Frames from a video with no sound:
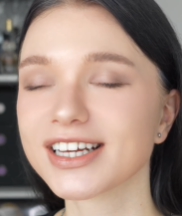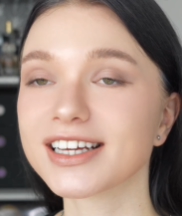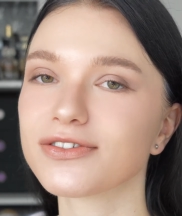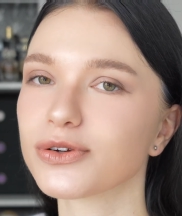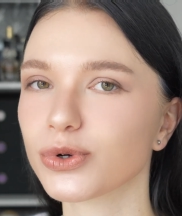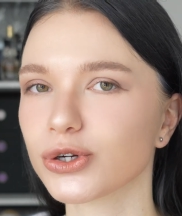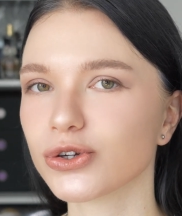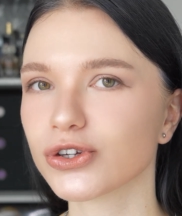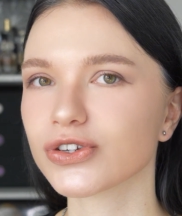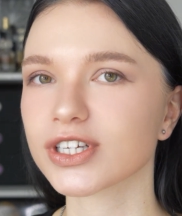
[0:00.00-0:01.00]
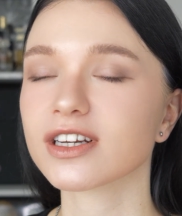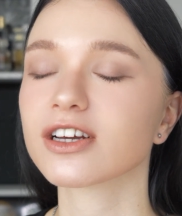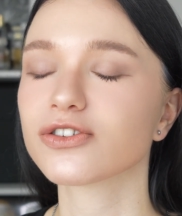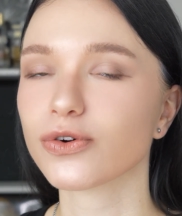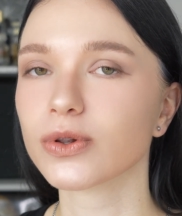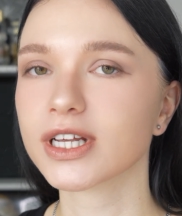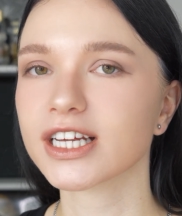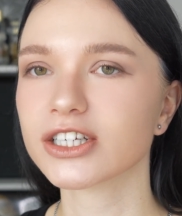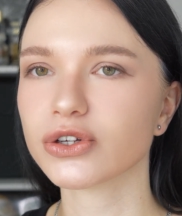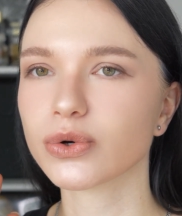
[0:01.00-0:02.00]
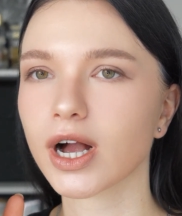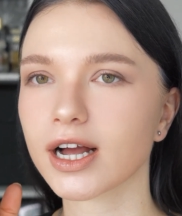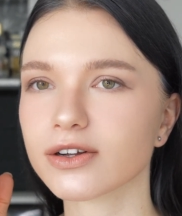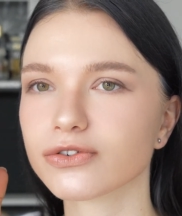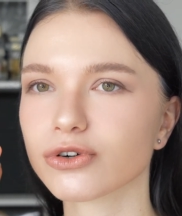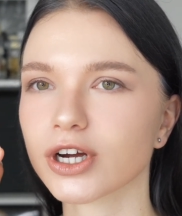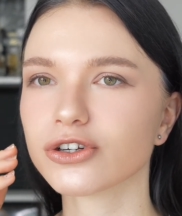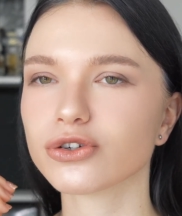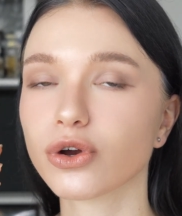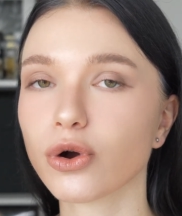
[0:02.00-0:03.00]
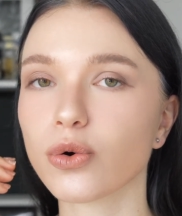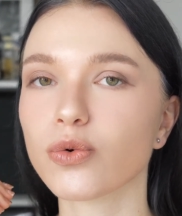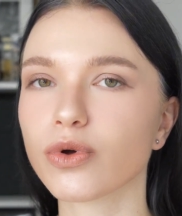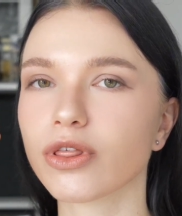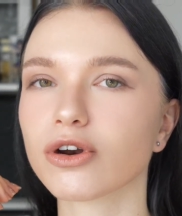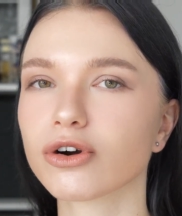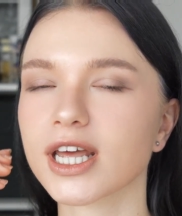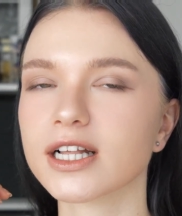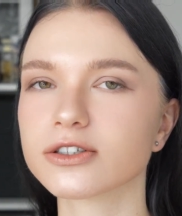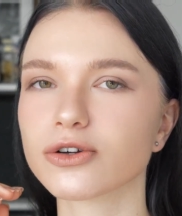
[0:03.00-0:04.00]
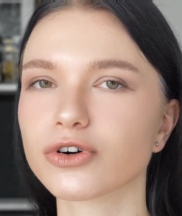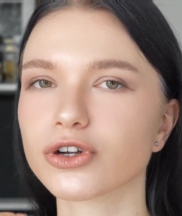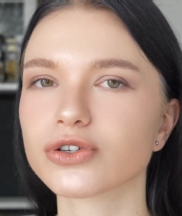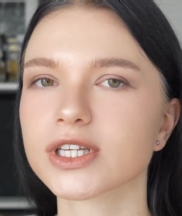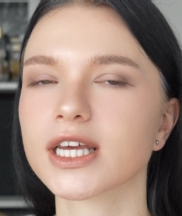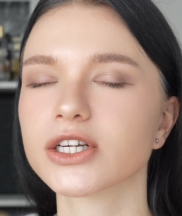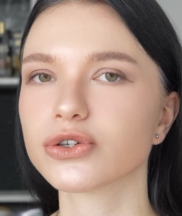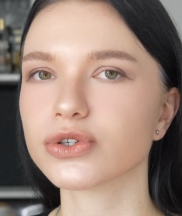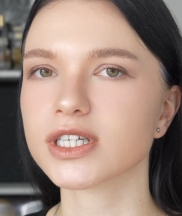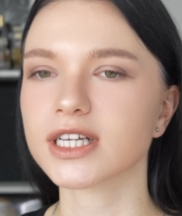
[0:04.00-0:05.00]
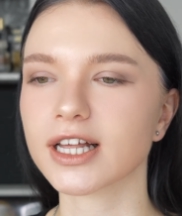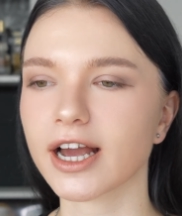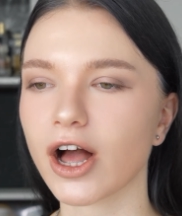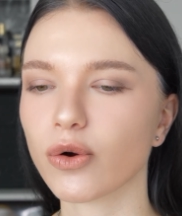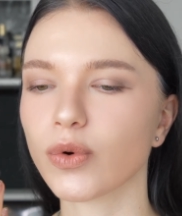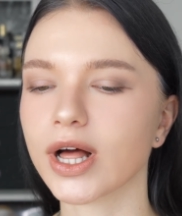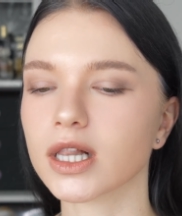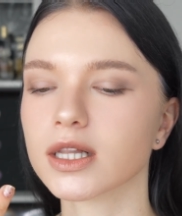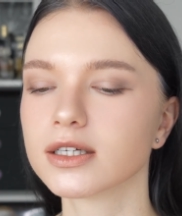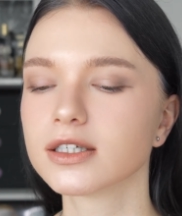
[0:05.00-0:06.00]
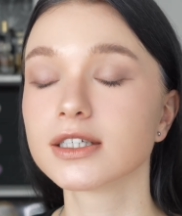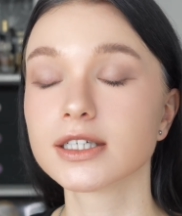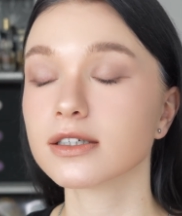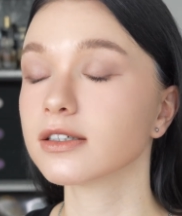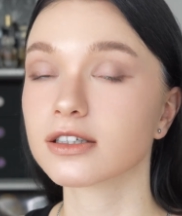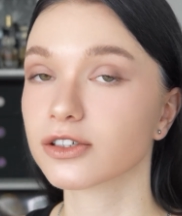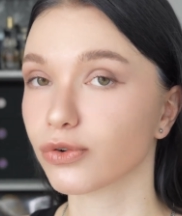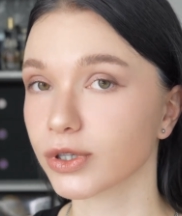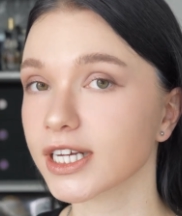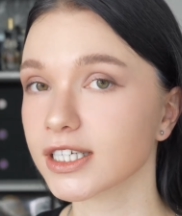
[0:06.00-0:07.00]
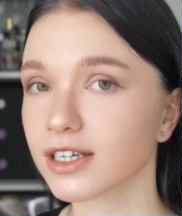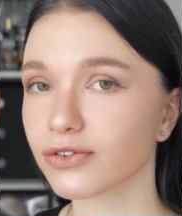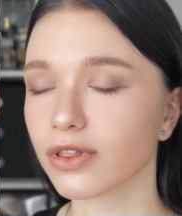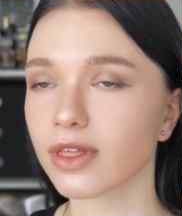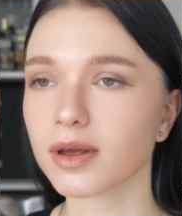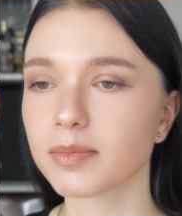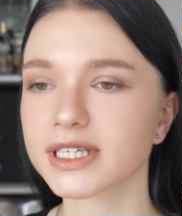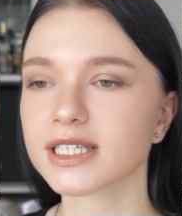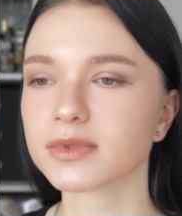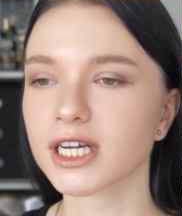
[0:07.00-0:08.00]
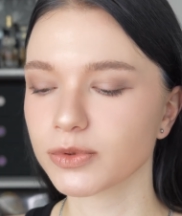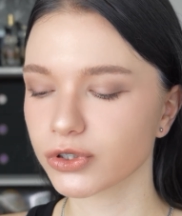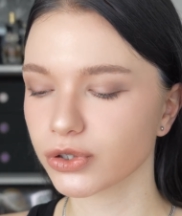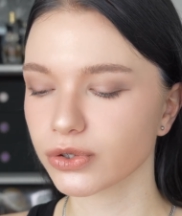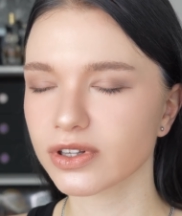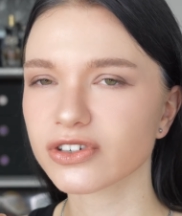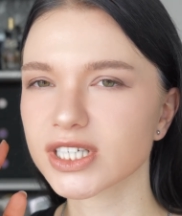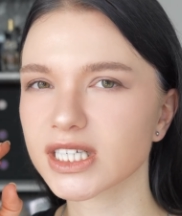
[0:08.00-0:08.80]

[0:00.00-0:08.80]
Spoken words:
even when you use an exfoliant, you kind of try to go with your nails over your skin to see like how well it exfoliated everything, but sometimes there's